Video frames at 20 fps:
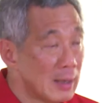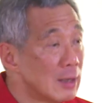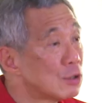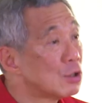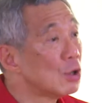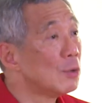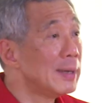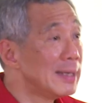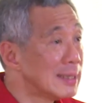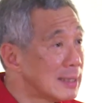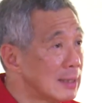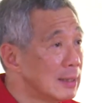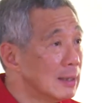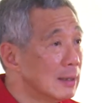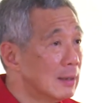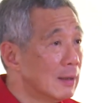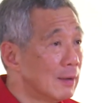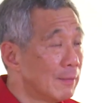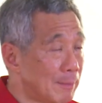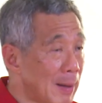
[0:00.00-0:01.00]
So
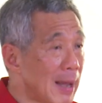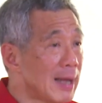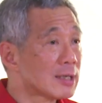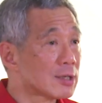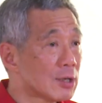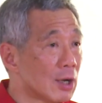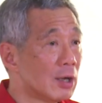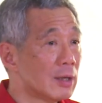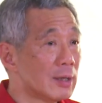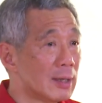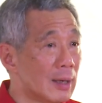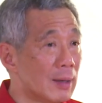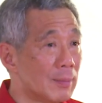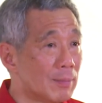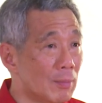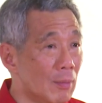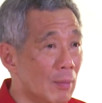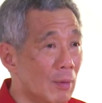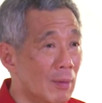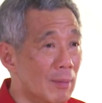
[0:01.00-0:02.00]
based on the
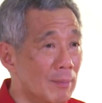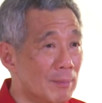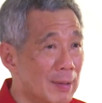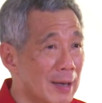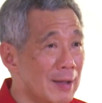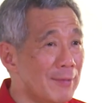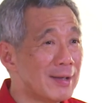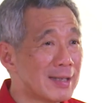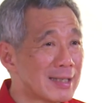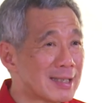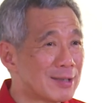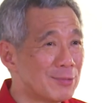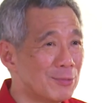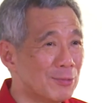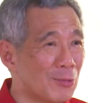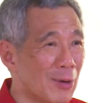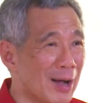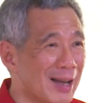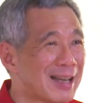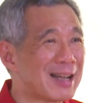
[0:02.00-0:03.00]
previous
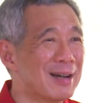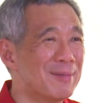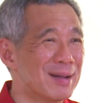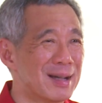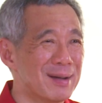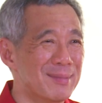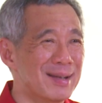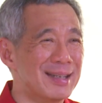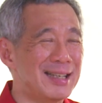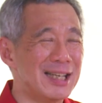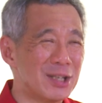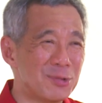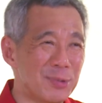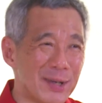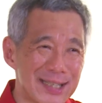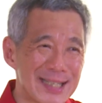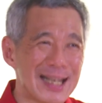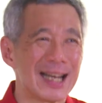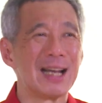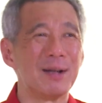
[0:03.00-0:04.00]
welcome committees,
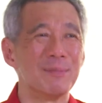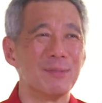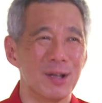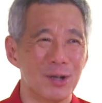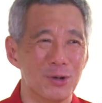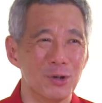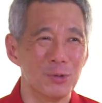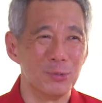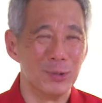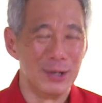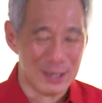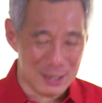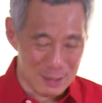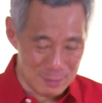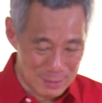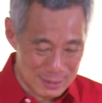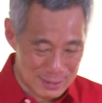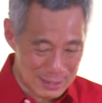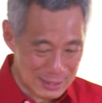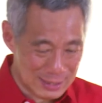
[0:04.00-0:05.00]
we set up the goodwill
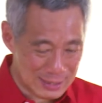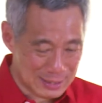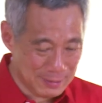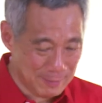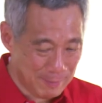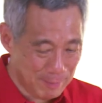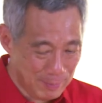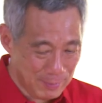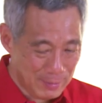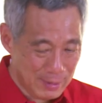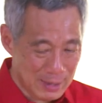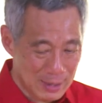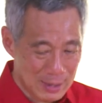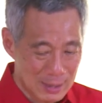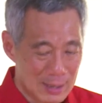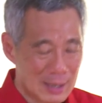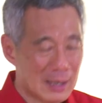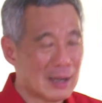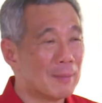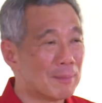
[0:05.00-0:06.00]
committees,
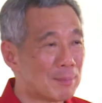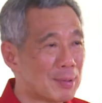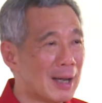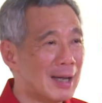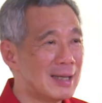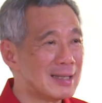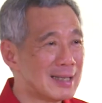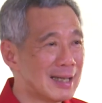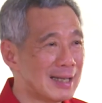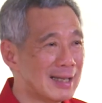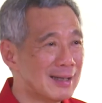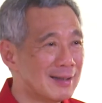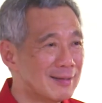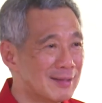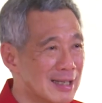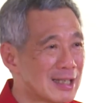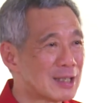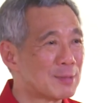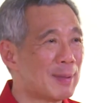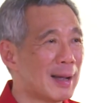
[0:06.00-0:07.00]
comprising
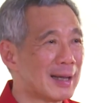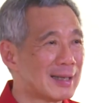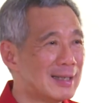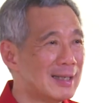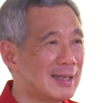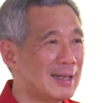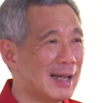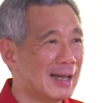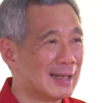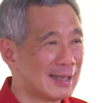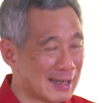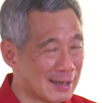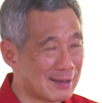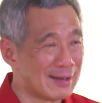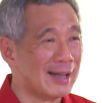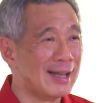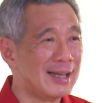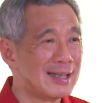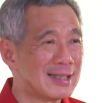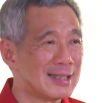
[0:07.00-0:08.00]
respected and
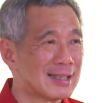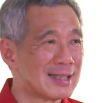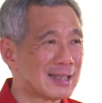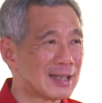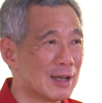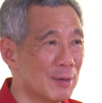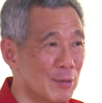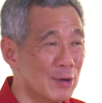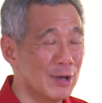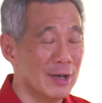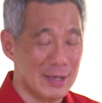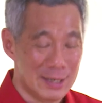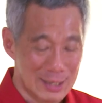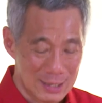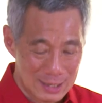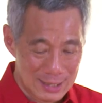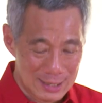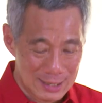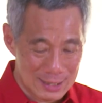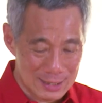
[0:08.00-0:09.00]
courageous community
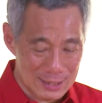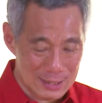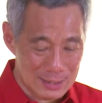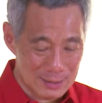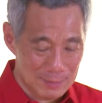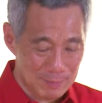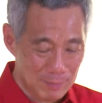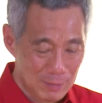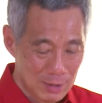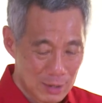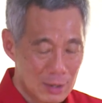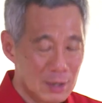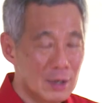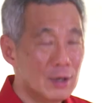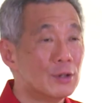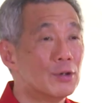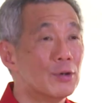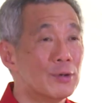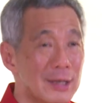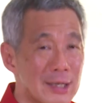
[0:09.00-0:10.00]
leaders
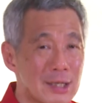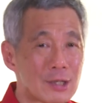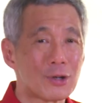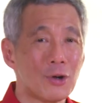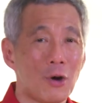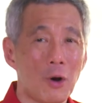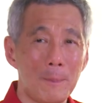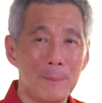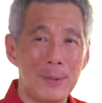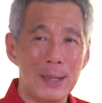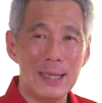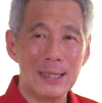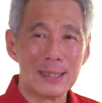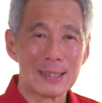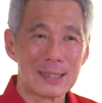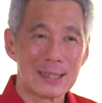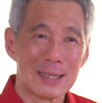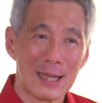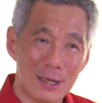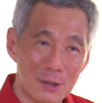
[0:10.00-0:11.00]
to restore
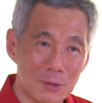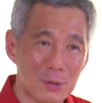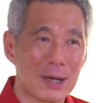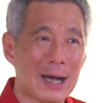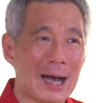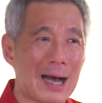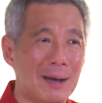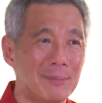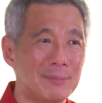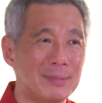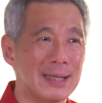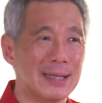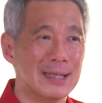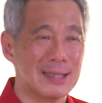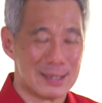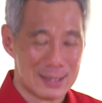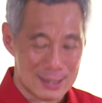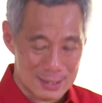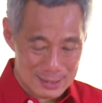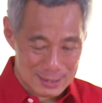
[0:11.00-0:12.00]
peace and to calm
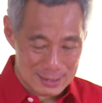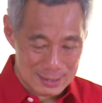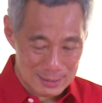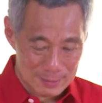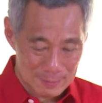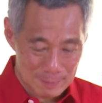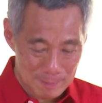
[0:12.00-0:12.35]
tensions.